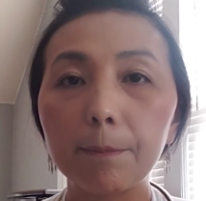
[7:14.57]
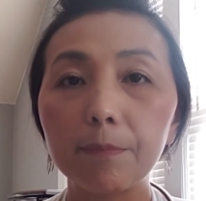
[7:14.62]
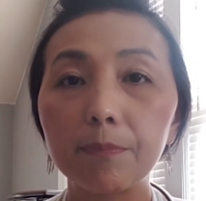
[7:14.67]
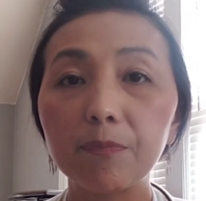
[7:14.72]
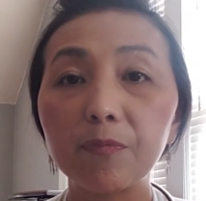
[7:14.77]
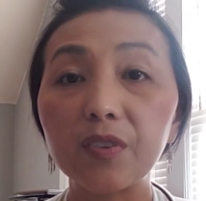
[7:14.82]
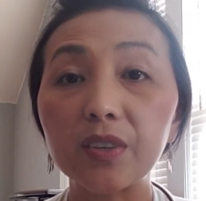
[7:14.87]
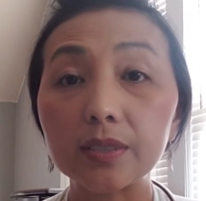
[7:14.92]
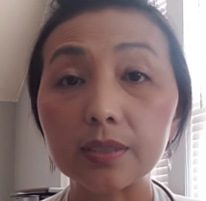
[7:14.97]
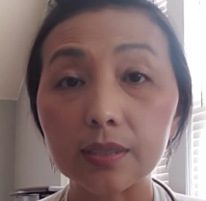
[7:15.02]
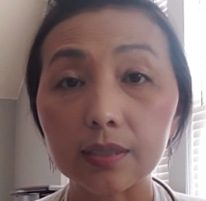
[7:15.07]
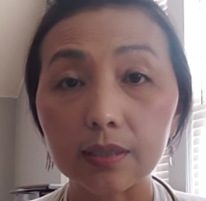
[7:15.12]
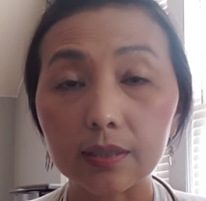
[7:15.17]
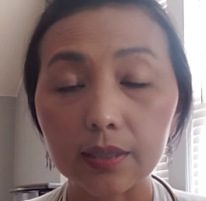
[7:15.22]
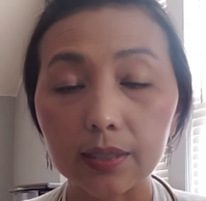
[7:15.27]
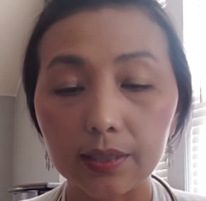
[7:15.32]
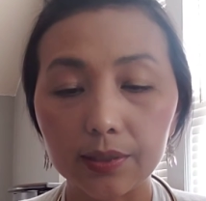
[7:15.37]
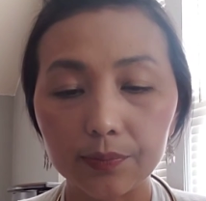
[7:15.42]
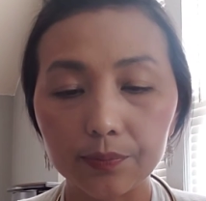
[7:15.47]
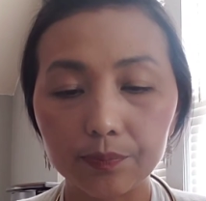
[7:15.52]

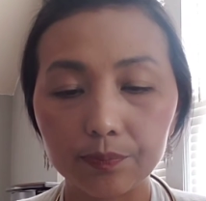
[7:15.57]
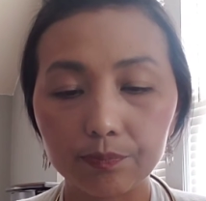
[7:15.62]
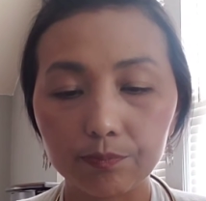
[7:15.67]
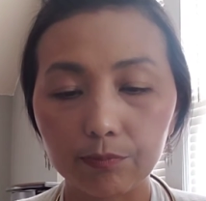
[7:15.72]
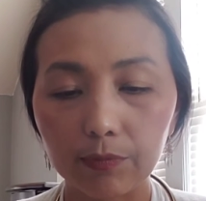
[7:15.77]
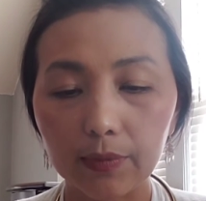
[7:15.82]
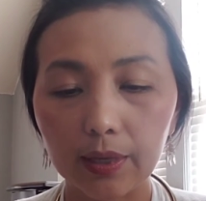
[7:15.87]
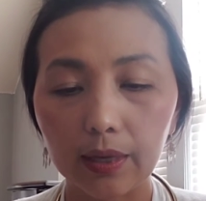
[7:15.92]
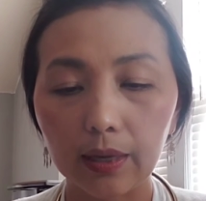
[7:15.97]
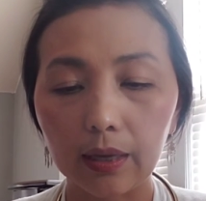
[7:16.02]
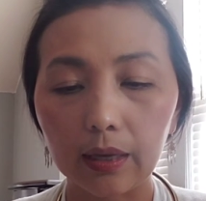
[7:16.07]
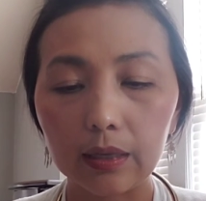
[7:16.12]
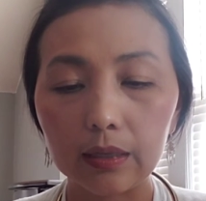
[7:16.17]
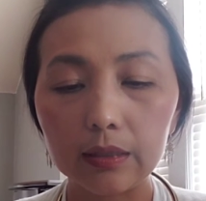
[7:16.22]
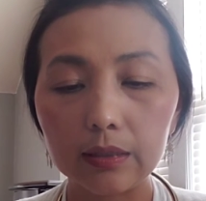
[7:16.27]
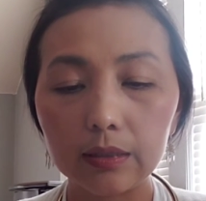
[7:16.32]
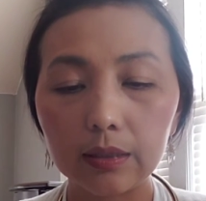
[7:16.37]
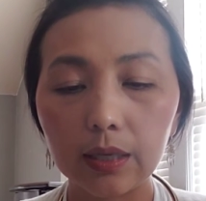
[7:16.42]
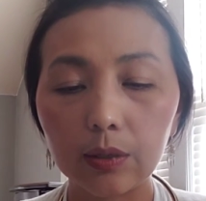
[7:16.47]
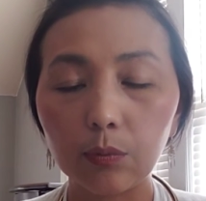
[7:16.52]
physically,
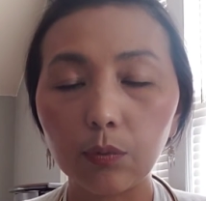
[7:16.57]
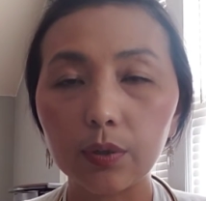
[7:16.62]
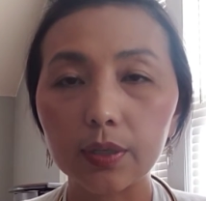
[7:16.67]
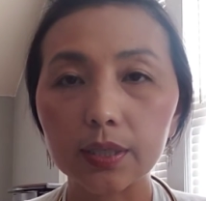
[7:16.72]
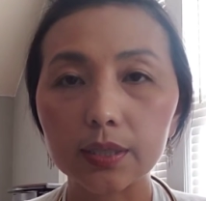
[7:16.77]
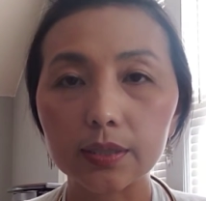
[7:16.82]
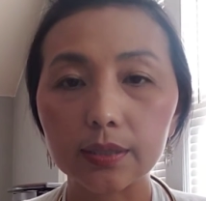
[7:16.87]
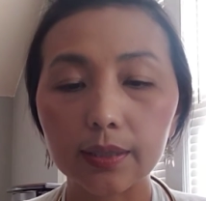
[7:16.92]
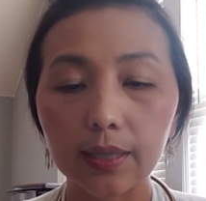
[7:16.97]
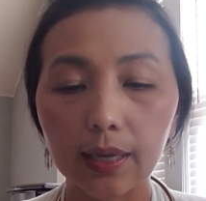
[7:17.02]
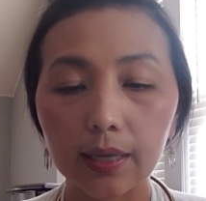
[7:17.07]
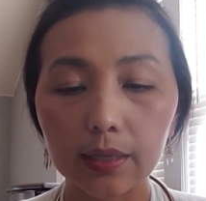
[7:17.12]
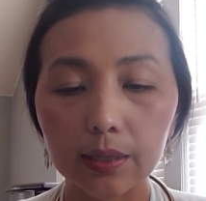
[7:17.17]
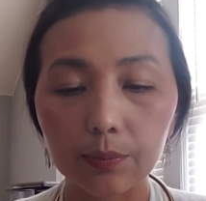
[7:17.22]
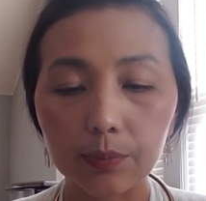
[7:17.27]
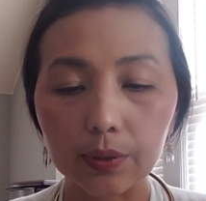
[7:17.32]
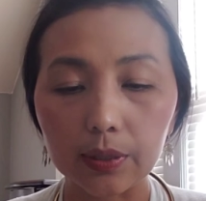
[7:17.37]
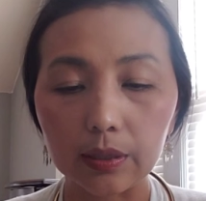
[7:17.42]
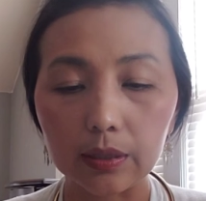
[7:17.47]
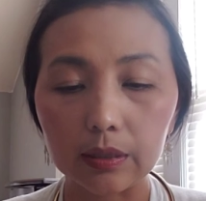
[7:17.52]
okay? And we'll get to that in a
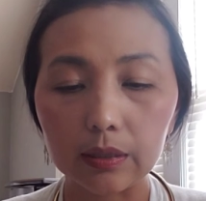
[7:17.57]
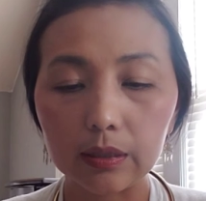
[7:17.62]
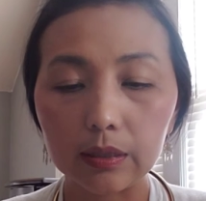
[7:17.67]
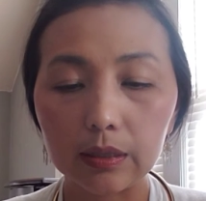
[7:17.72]
bit.